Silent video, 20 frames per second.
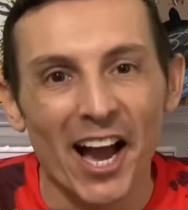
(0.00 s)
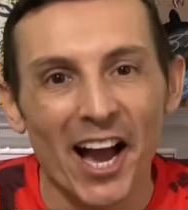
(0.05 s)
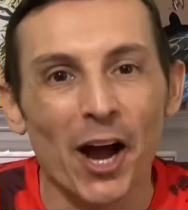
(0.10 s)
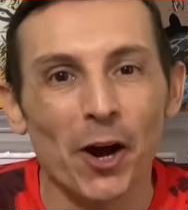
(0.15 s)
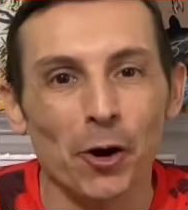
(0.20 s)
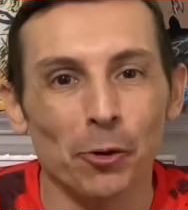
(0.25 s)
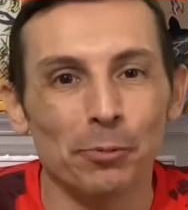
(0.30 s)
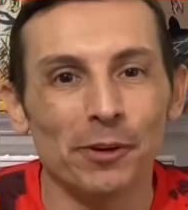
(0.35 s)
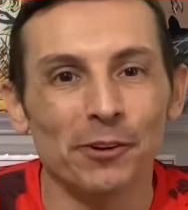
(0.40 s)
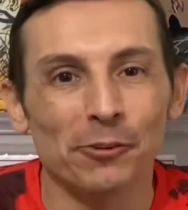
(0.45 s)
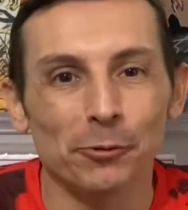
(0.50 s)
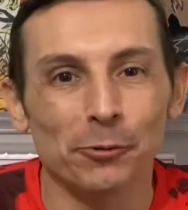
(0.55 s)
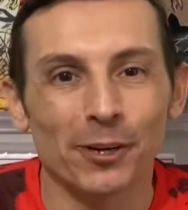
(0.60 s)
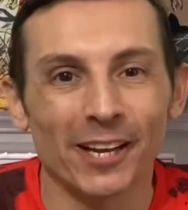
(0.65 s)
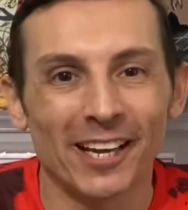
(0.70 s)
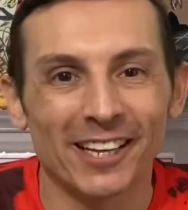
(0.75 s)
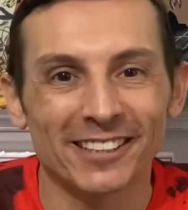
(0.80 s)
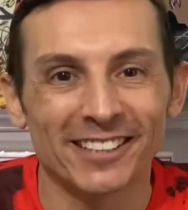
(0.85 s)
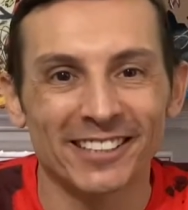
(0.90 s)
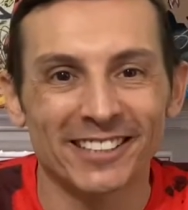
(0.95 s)
I hope everyone
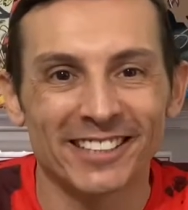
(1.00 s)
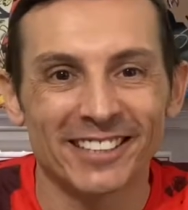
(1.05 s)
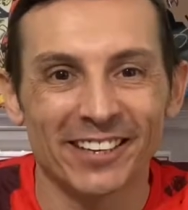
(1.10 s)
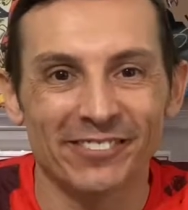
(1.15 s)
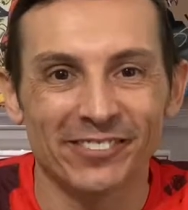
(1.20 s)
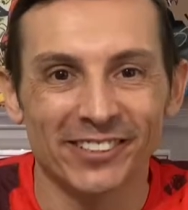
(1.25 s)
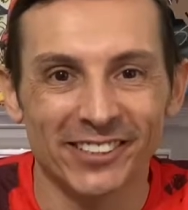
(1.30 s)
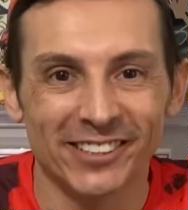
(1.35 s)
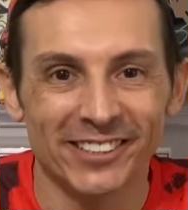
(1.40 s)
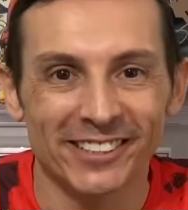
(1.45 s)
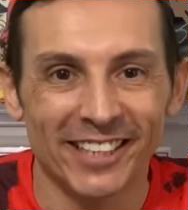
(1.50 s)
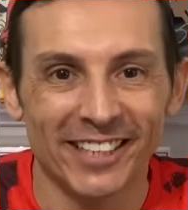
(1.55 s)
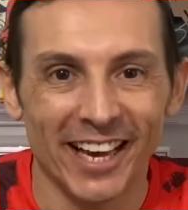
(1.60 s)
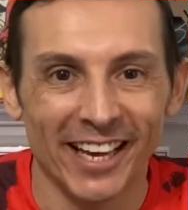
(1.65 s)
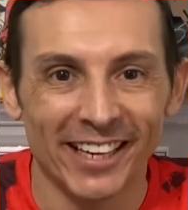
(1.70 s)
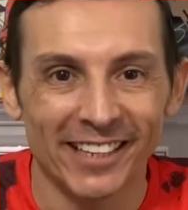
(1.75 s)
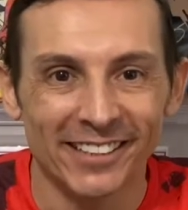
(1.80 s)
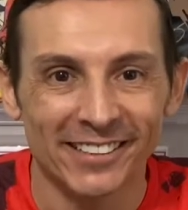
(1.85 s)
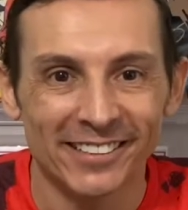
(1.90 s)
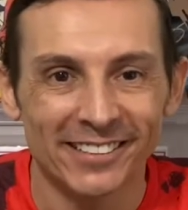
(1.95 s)
out there is having a good
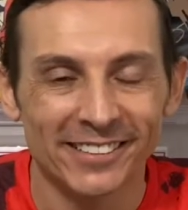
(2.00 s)
day.